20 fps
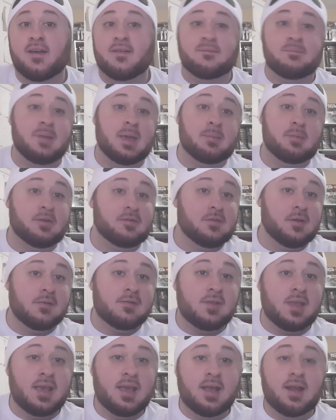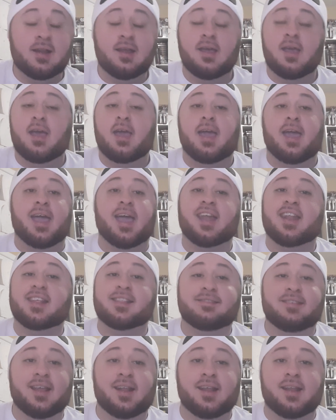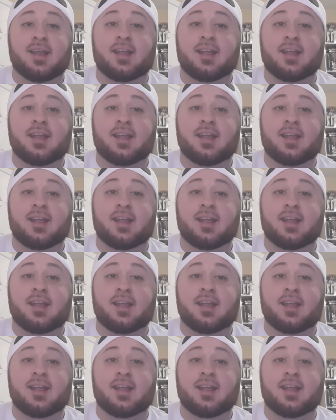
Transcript: maybe 15, and it didn't.